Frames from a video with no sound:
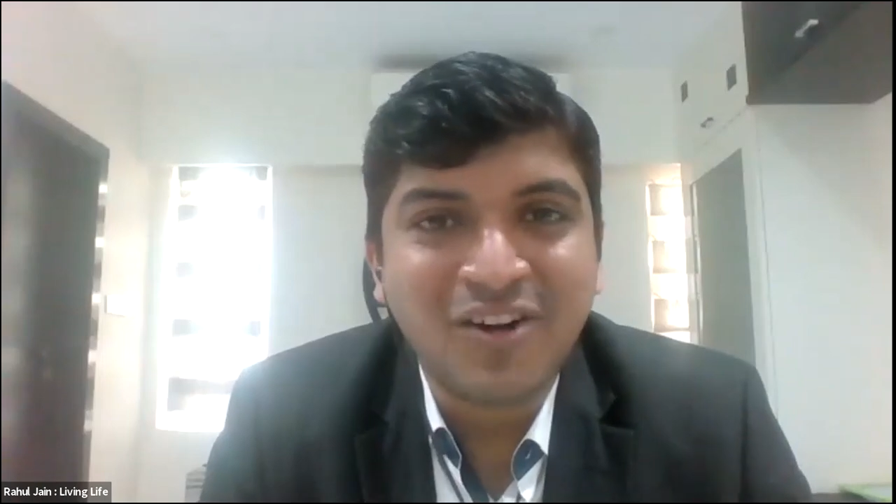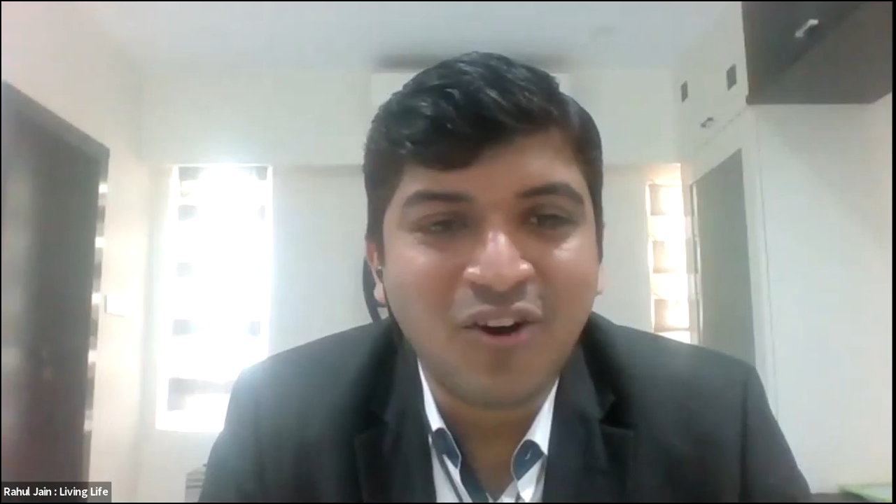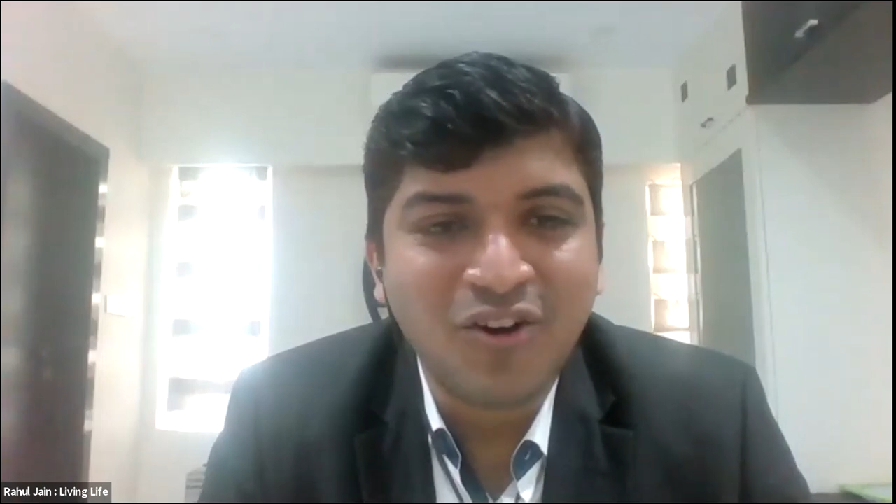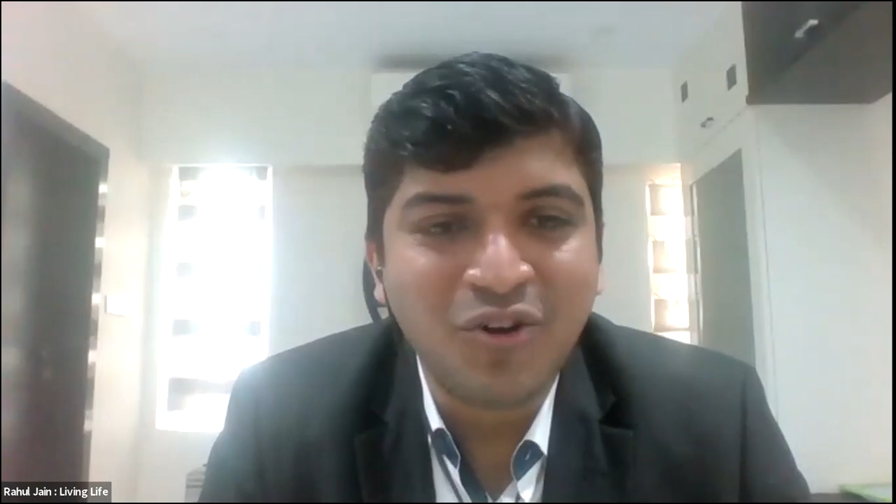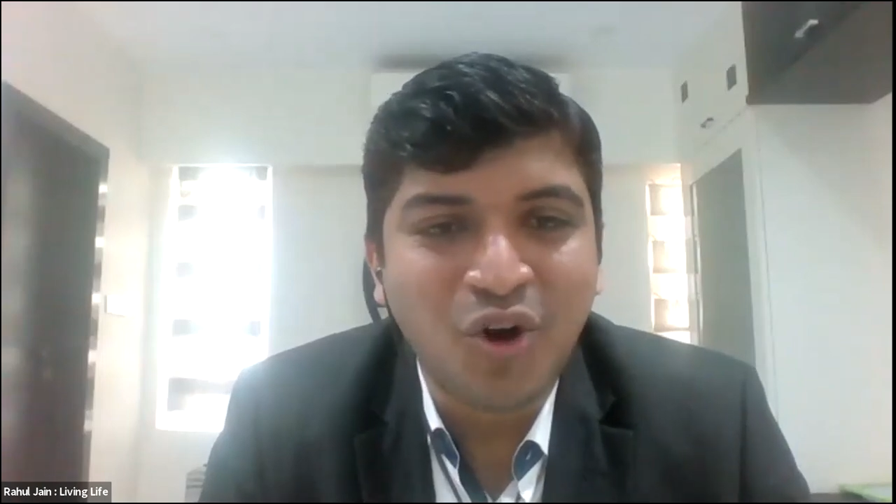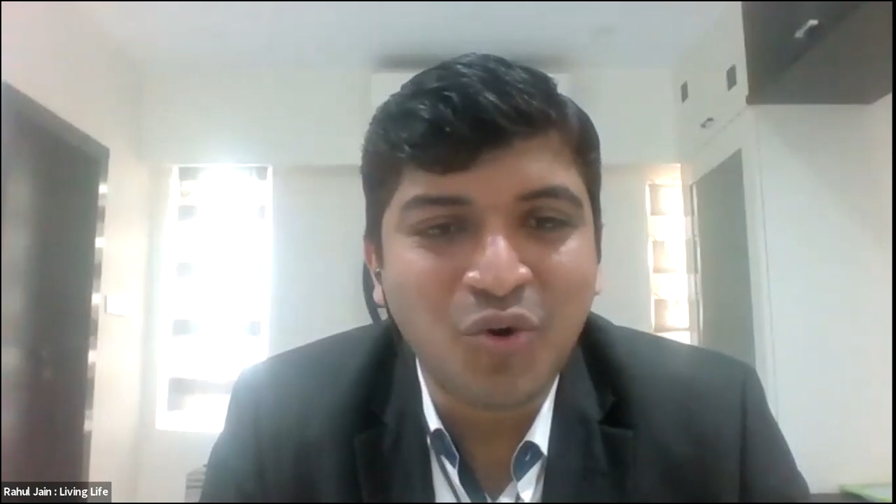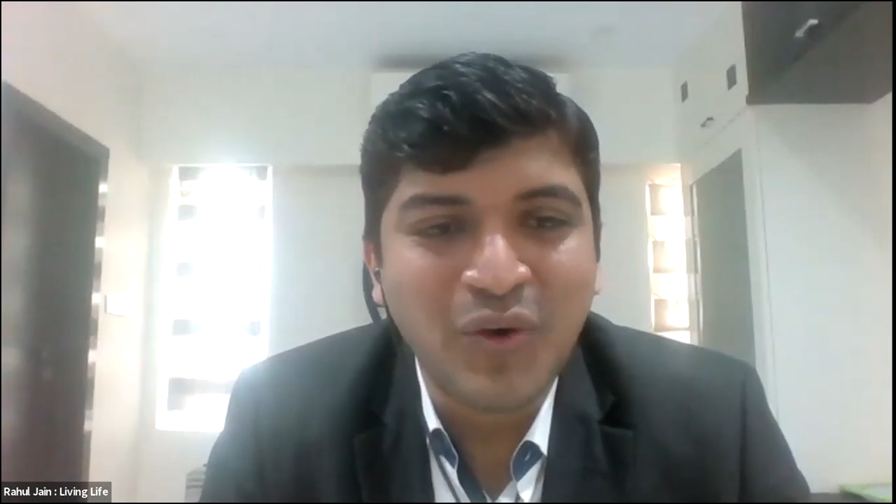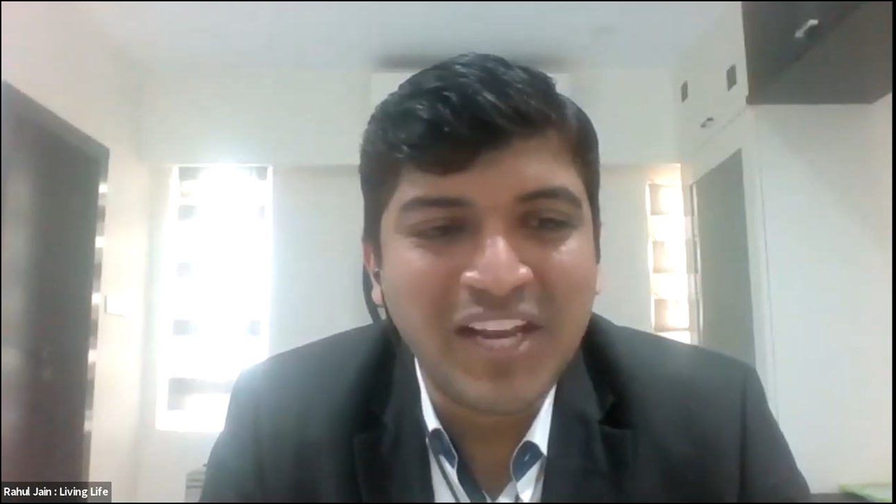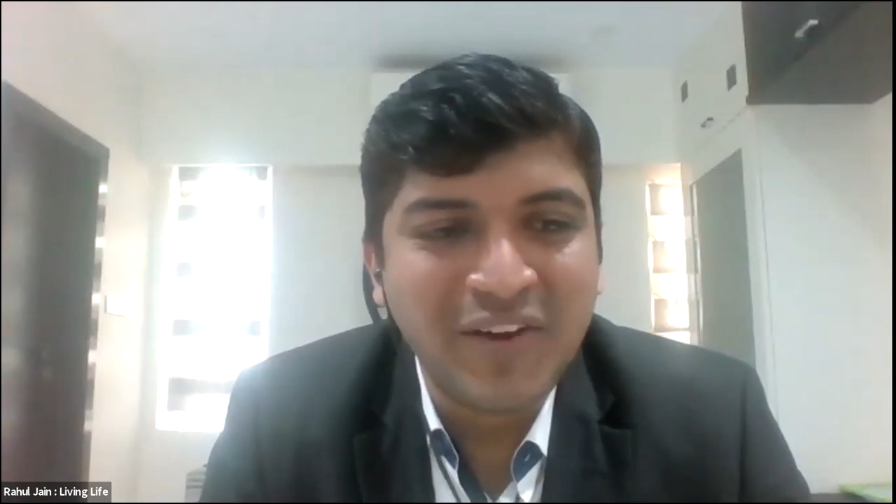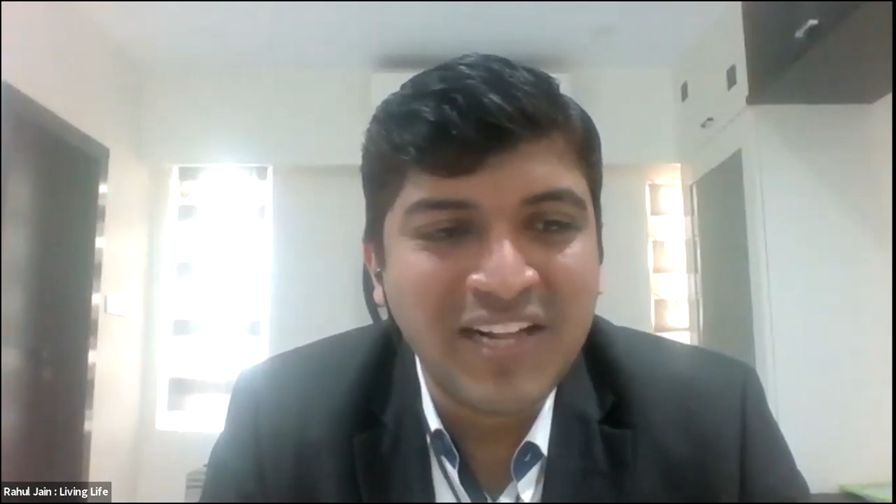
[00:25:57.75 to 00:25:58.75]
or you talk to
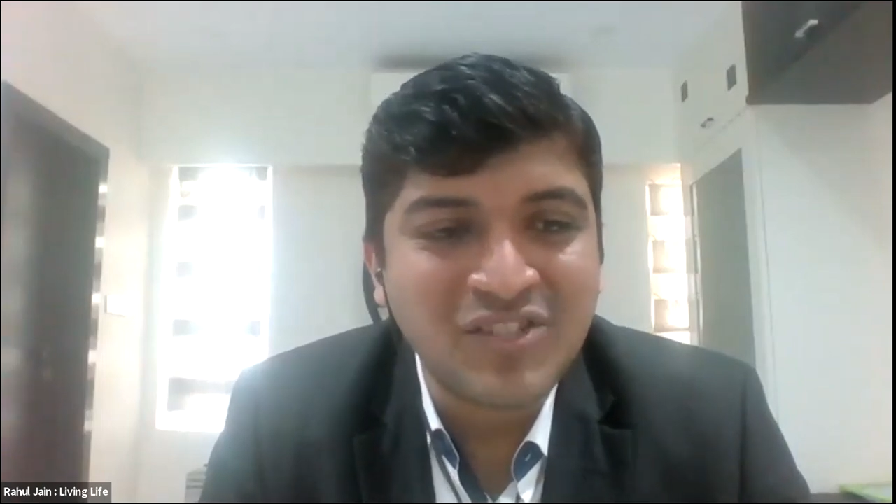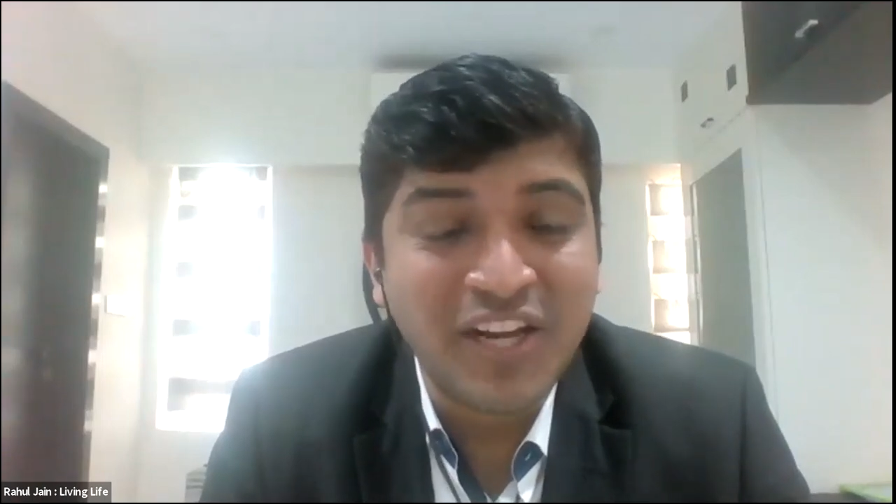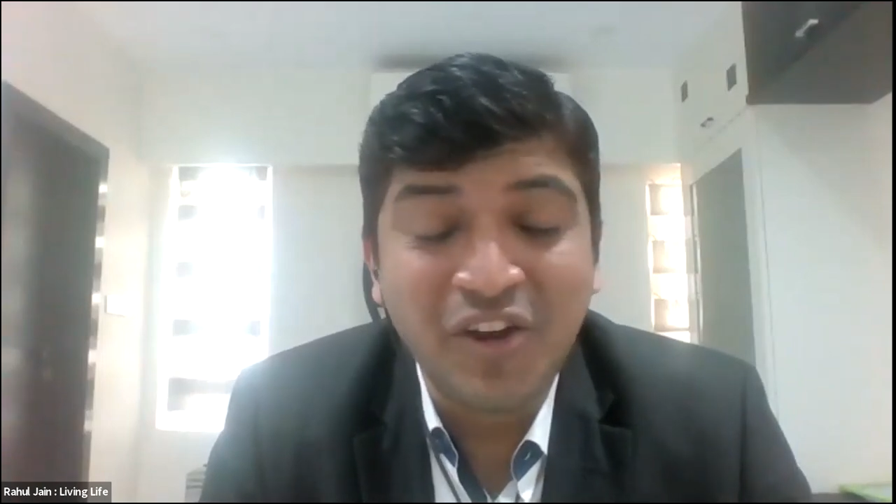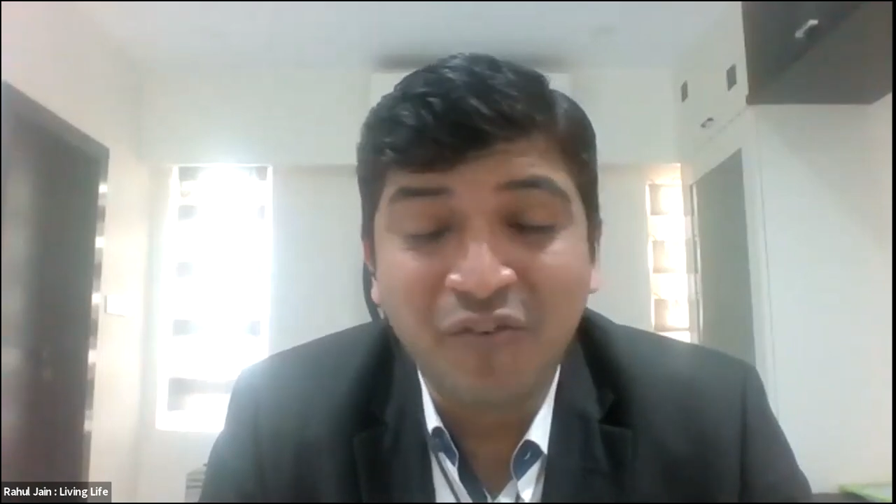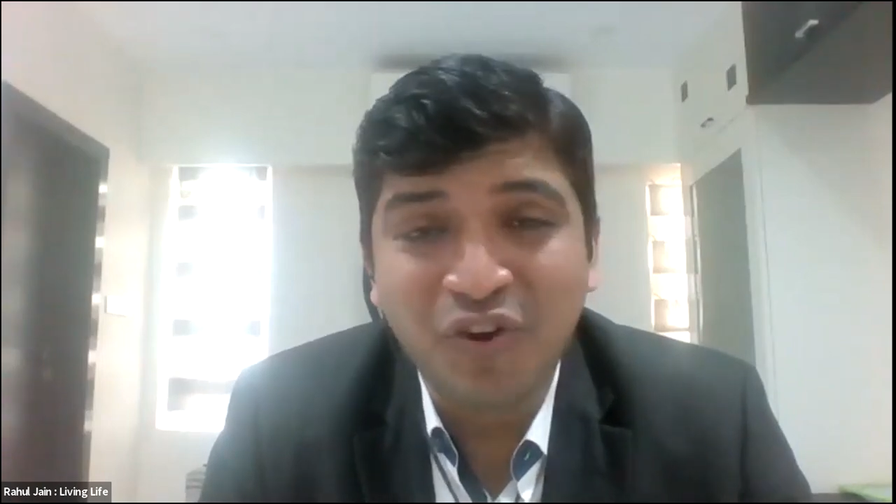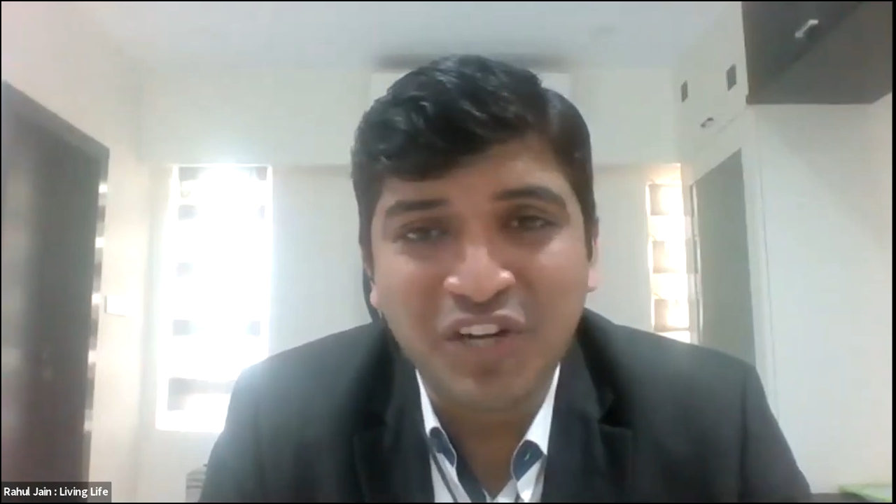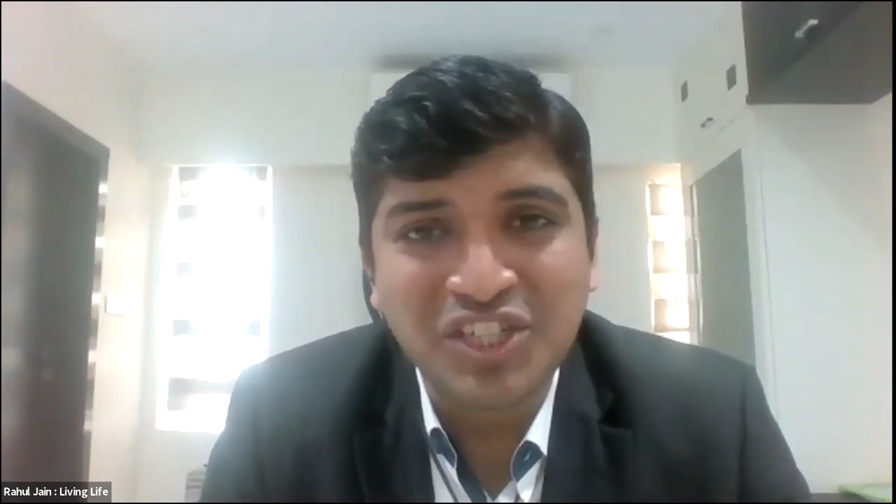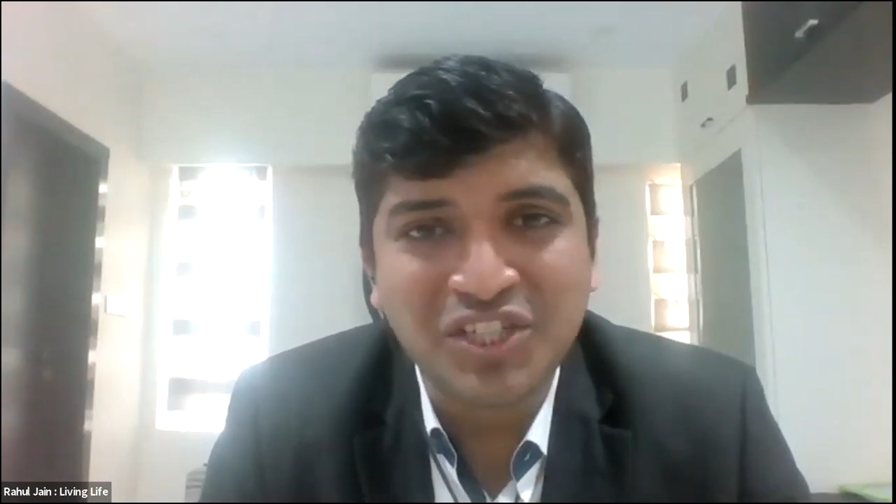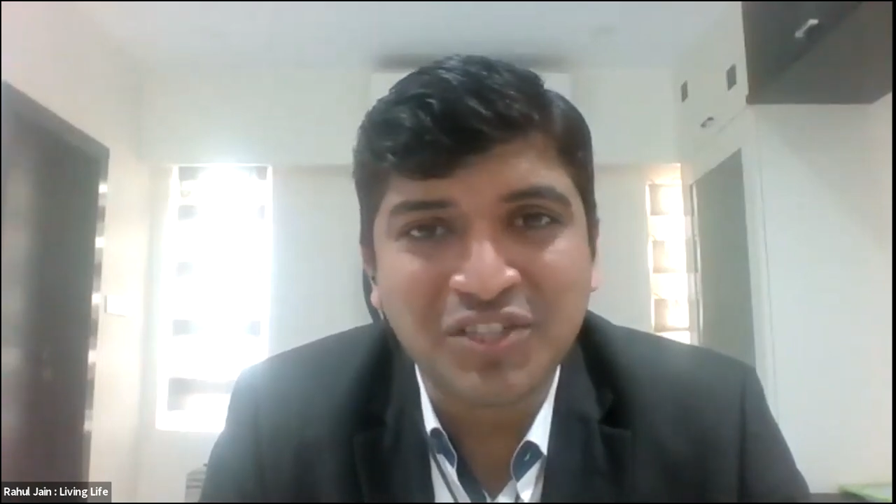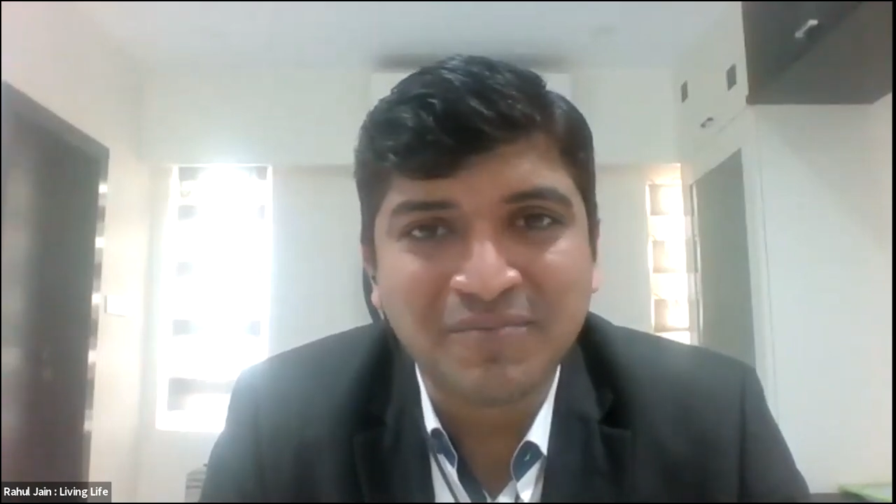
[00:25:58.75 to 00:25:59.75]
anyone else or any of your
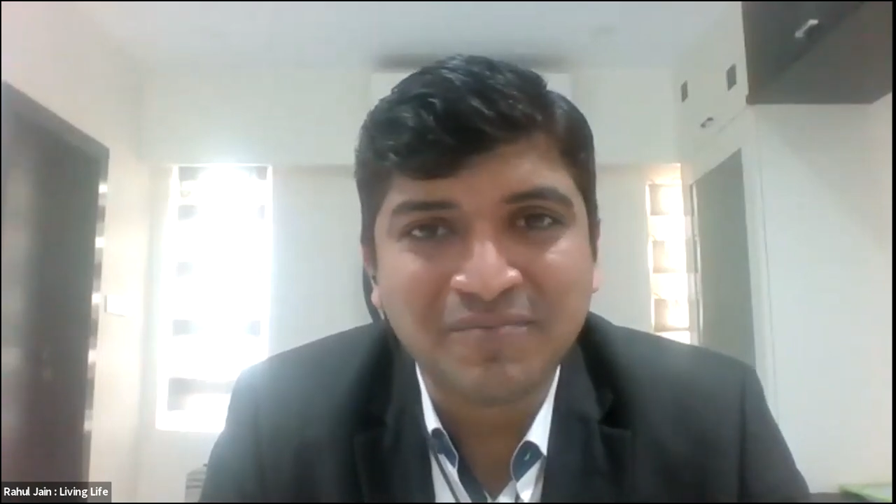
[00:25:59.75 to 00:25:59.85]
teacher,